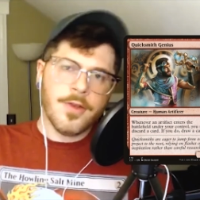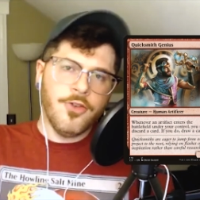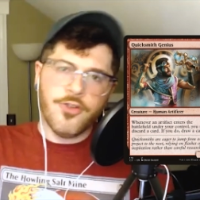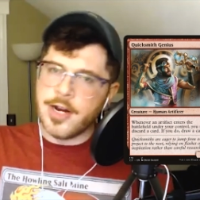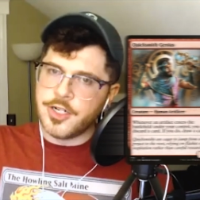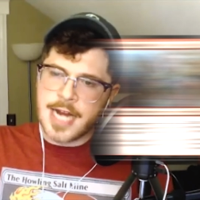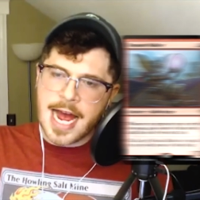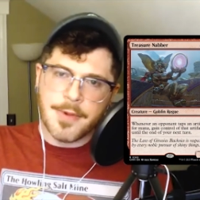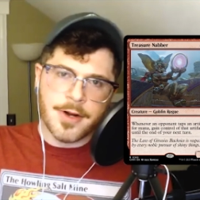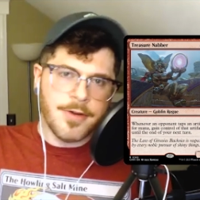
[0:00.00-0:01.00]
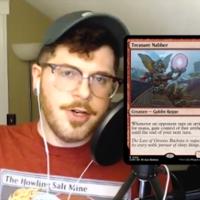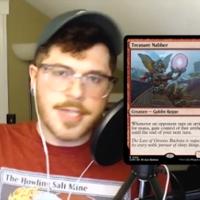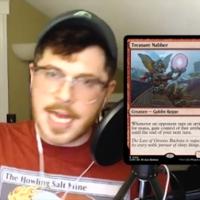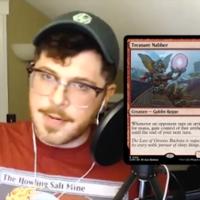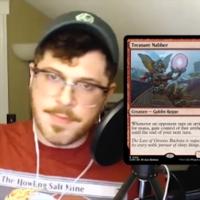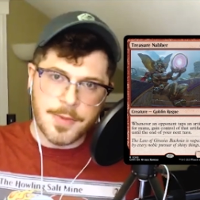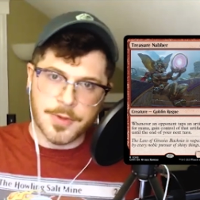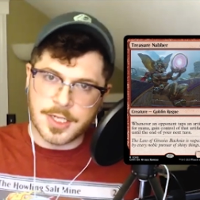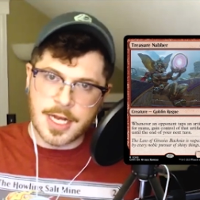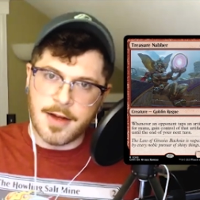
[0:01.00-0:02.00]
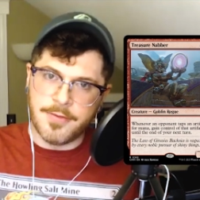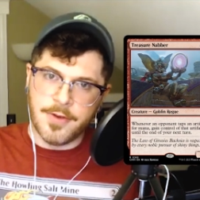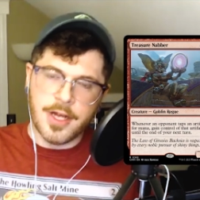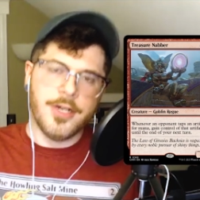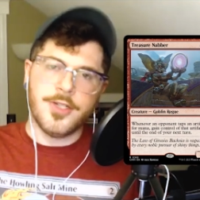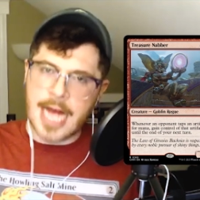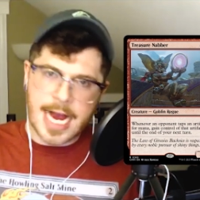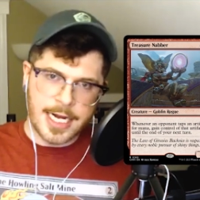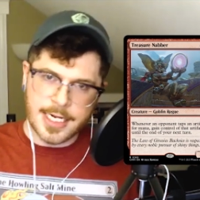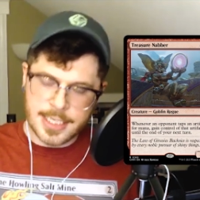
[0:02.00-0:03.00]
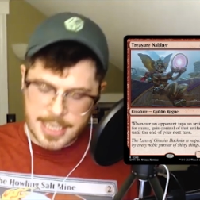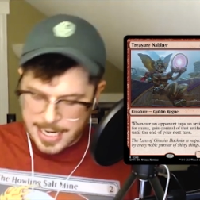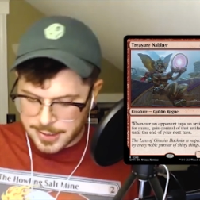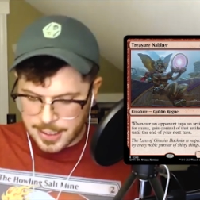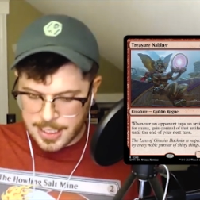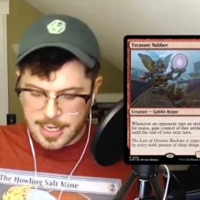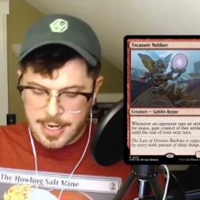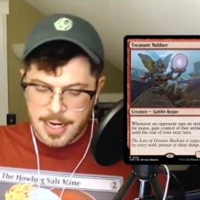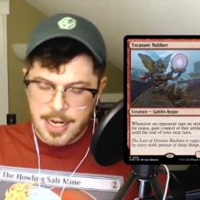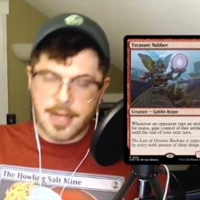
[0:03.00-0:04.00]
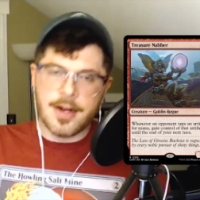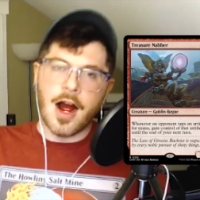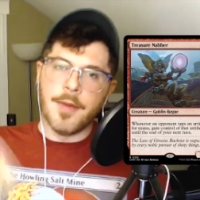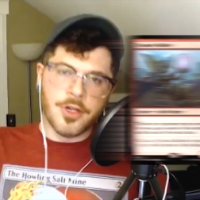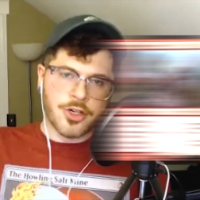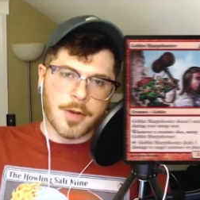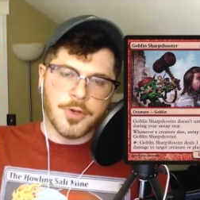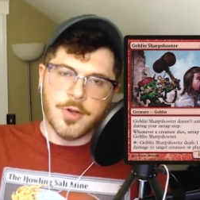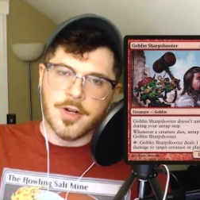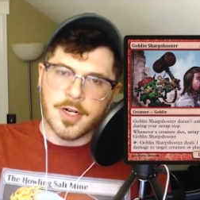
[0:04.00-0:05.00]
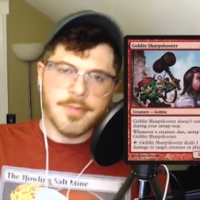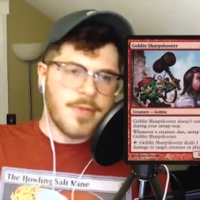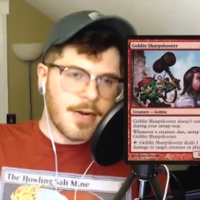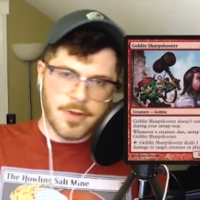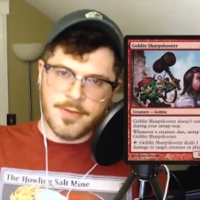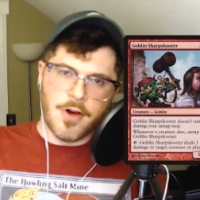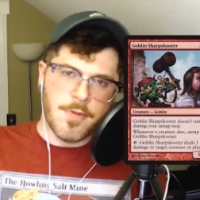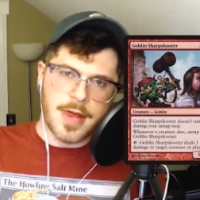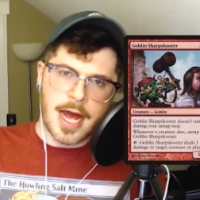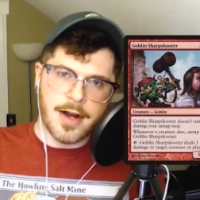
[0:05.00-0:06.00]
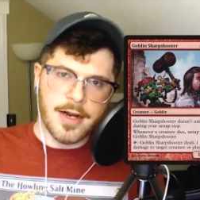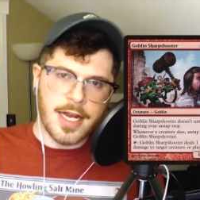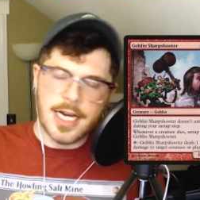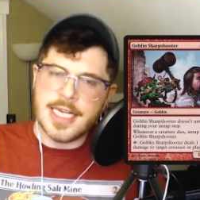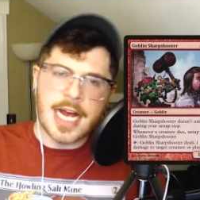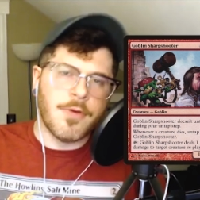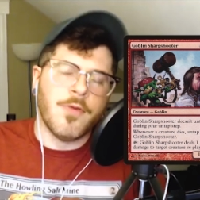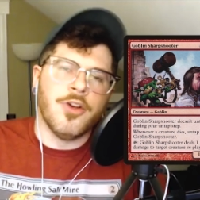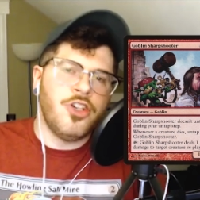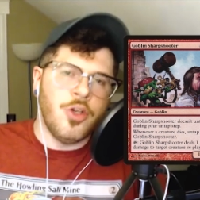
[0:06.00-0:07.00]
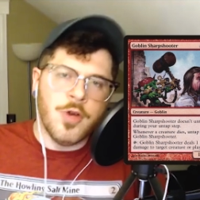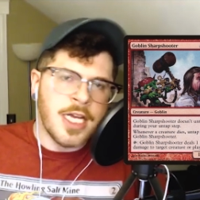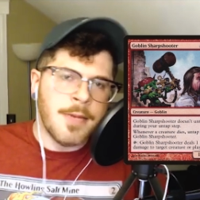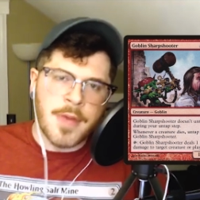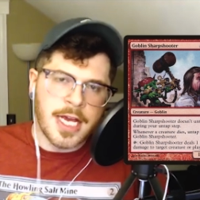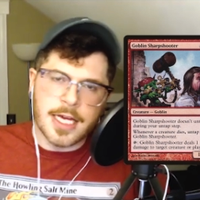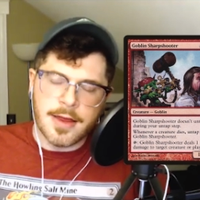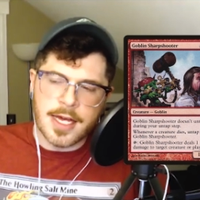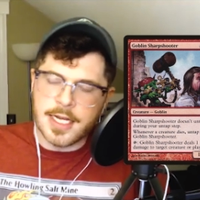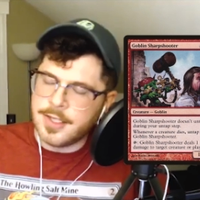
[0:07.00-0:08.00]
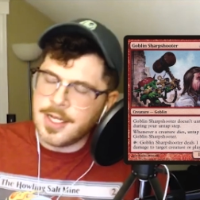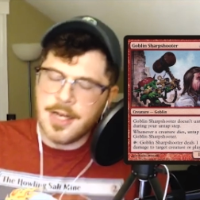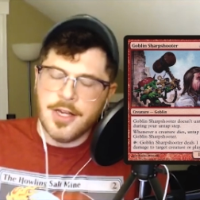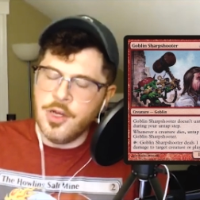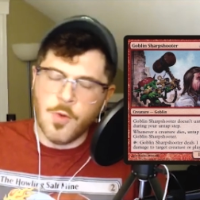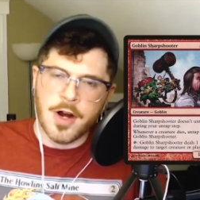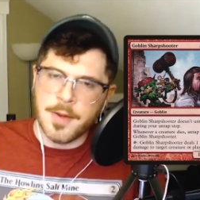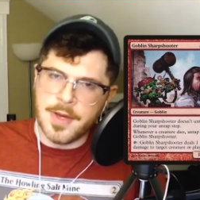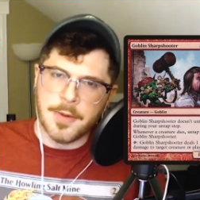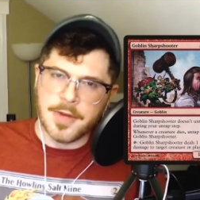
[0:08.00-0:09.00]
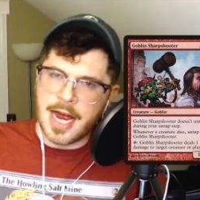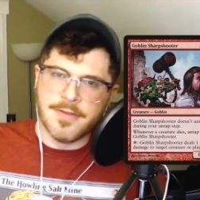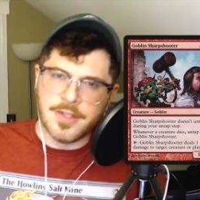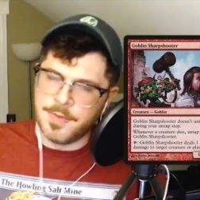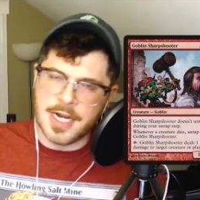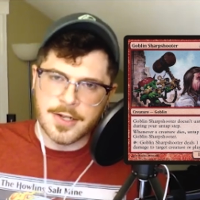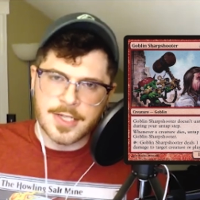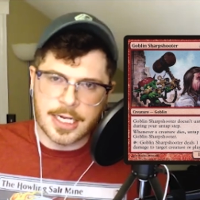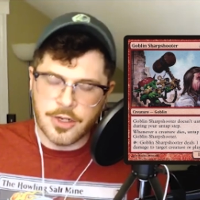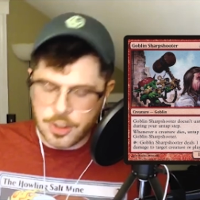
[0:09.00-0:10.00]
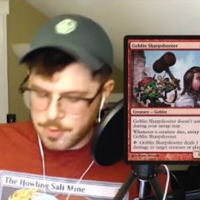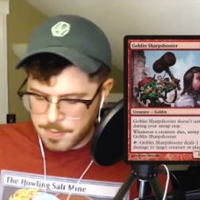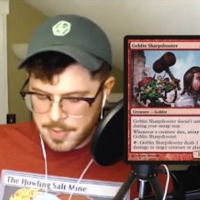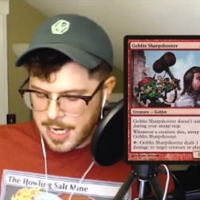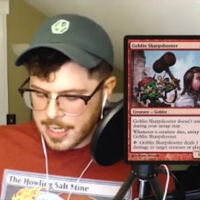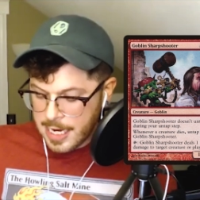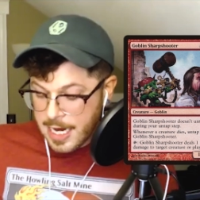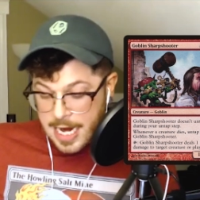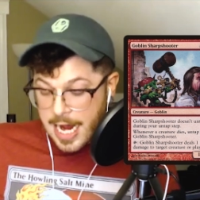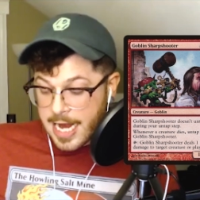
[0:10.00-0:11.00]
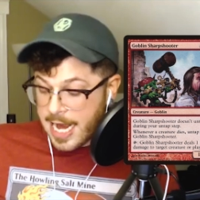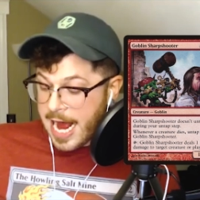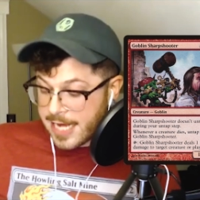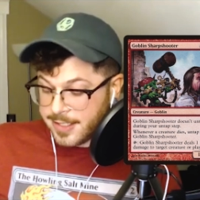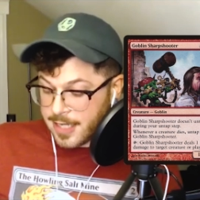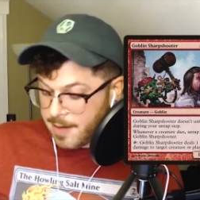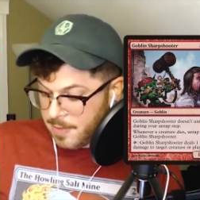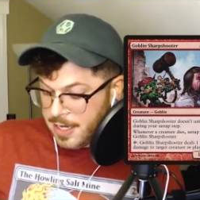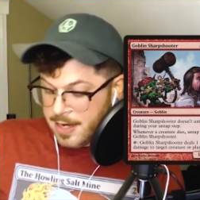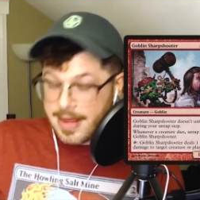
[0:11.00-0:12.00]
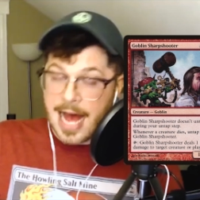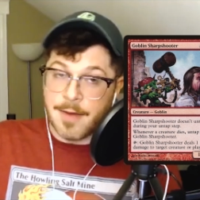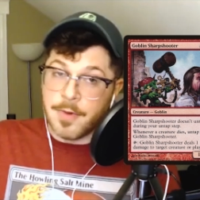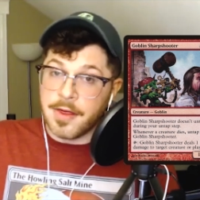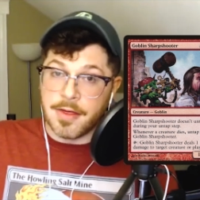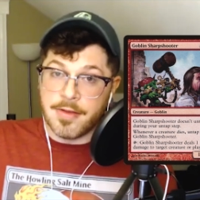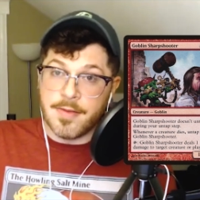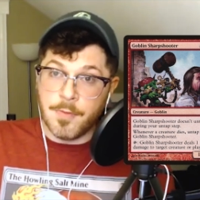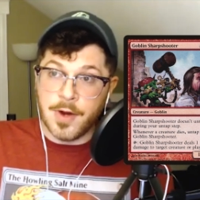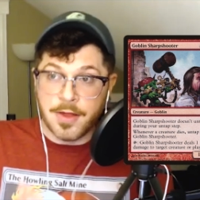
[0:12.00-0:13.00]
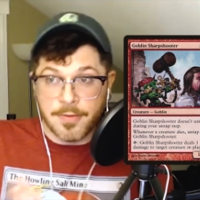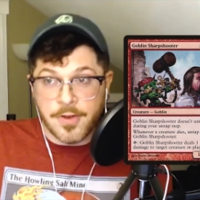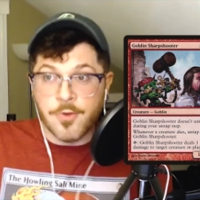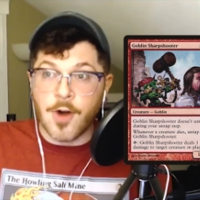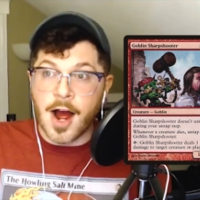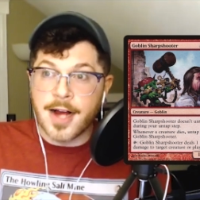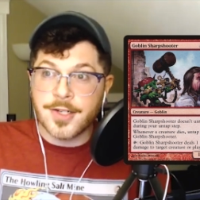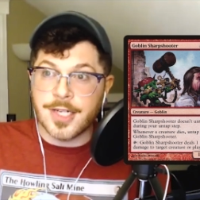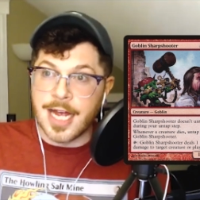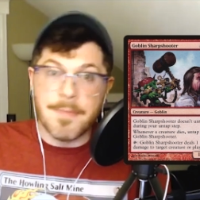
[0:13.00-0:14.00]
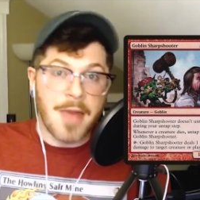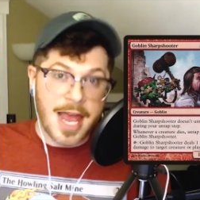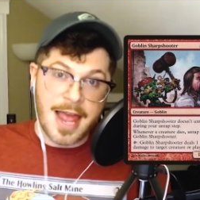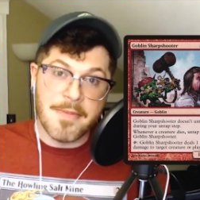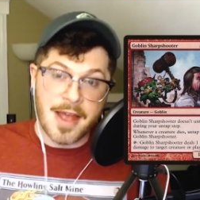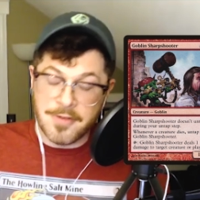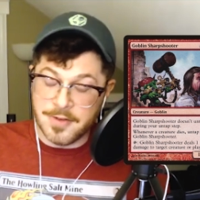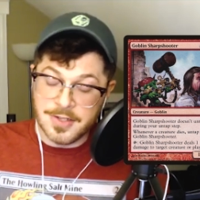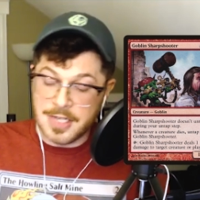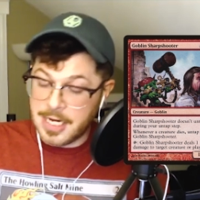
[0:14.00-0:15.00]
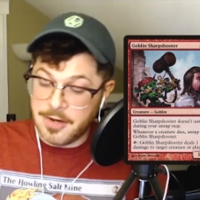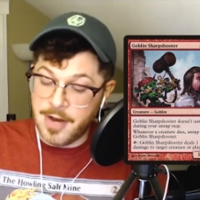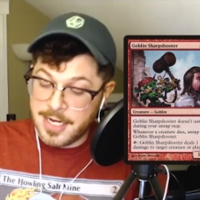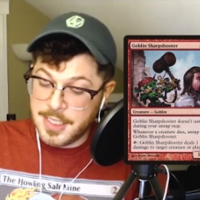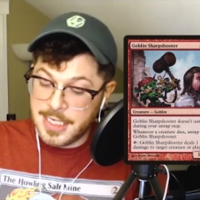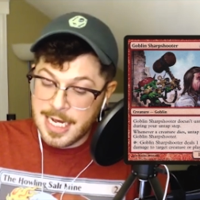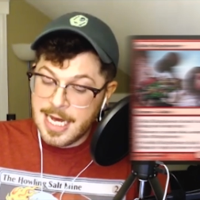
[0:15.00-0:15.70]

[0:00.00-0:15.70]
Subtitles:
Treasure Nabber, you're taking people's stuff, you're sacking it to Casket. Goblin Sharpshooter, never leave home without it. In a deck where we're shooting and pinging things, you want to be able to have something else that can shoot and ping, and it adds up. That with a few rocks and Mayhem Devil is like crazy.